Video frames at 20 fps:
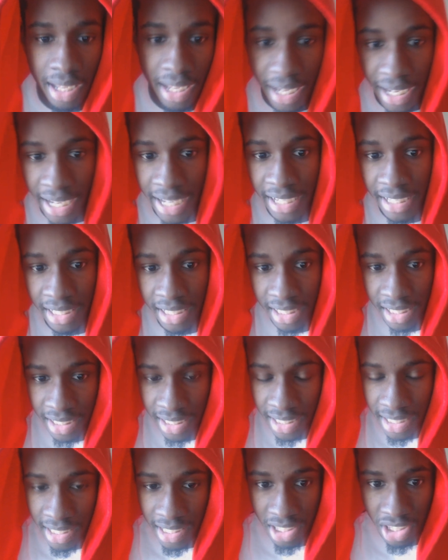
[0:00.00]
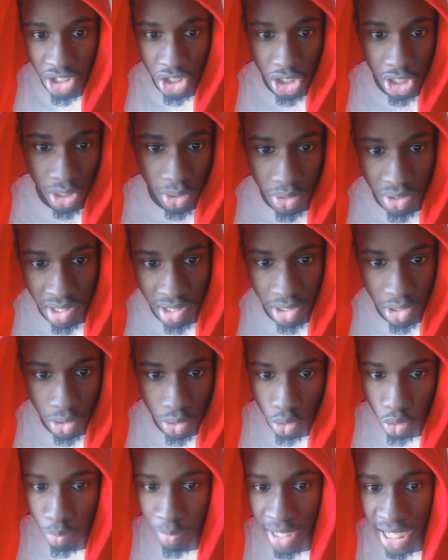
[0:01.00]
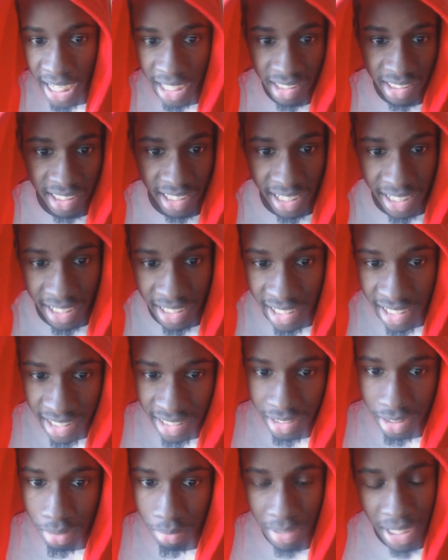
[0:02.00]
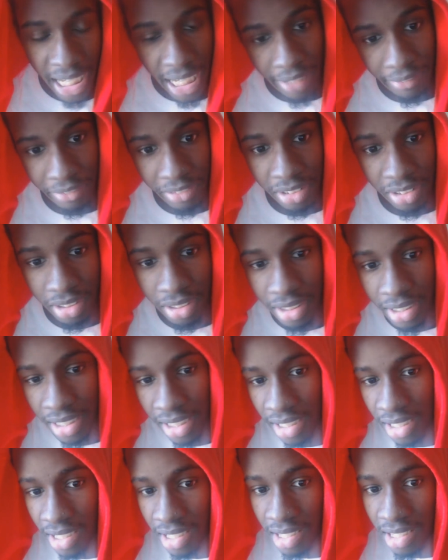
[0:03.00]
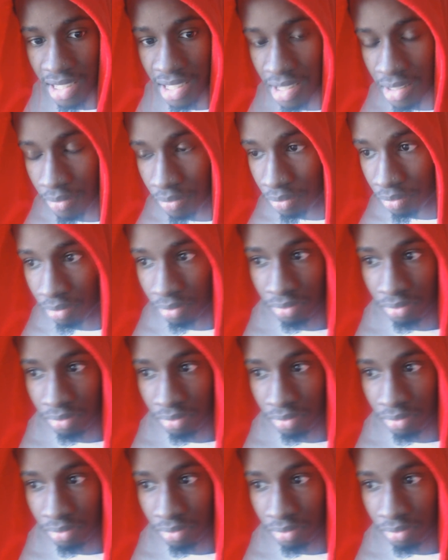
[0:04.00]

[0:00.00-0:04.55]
and he gets chosen to pilot a Gundam after his